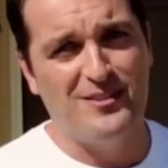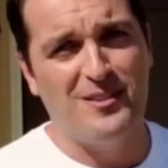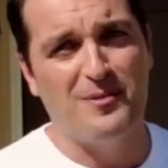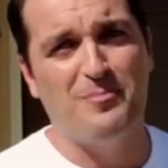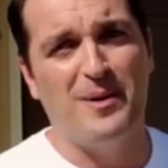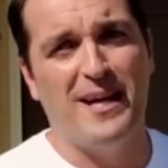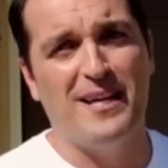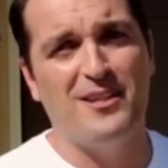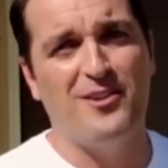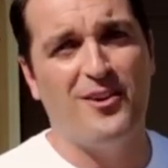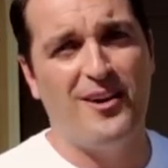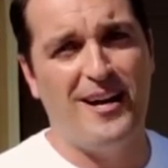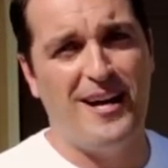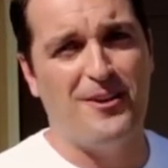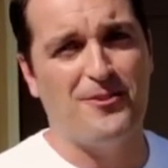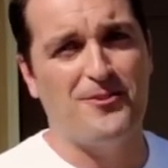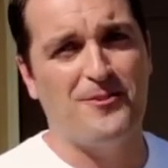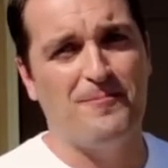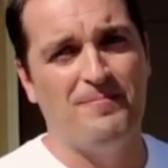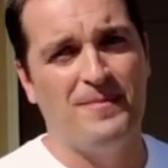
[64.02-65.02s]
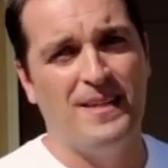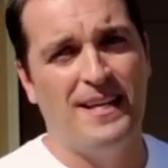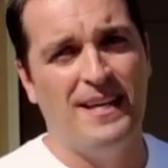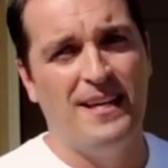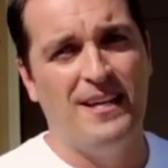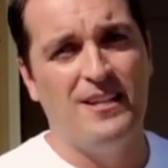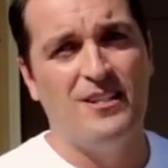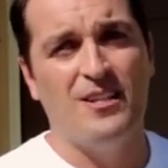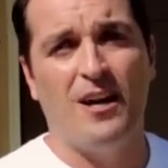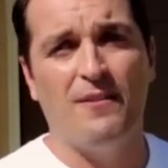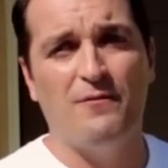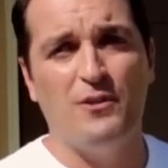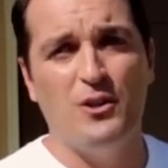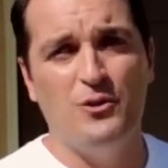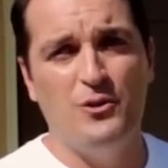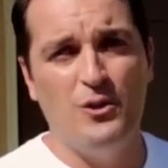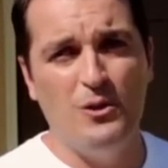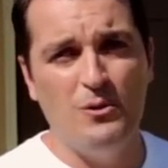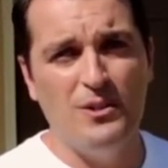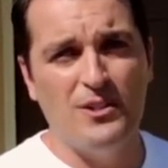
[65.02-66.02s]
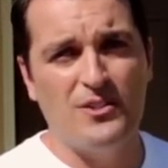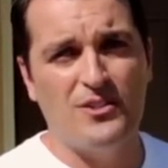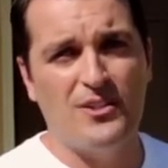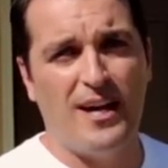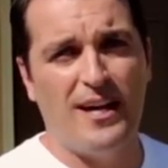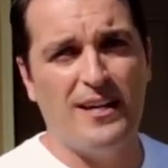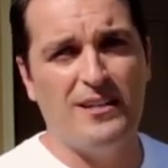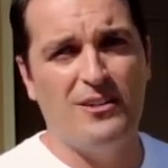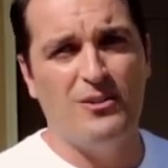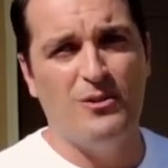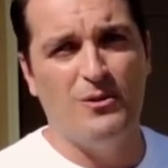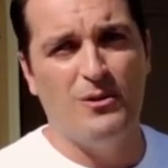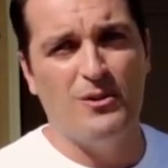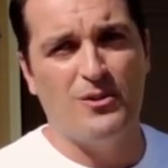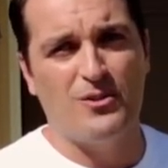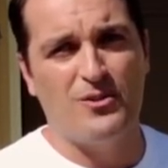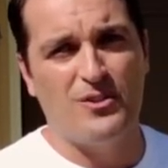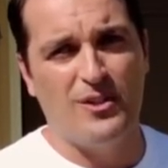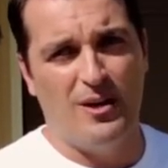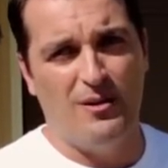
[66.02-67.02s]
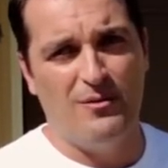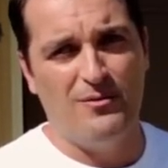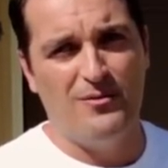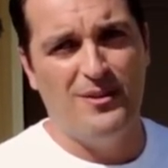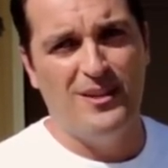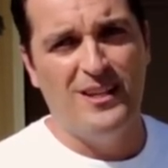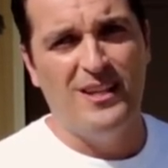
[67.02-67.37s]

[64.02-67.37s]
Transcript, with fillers: to paint your house. Now, if you do decide to do it yourself,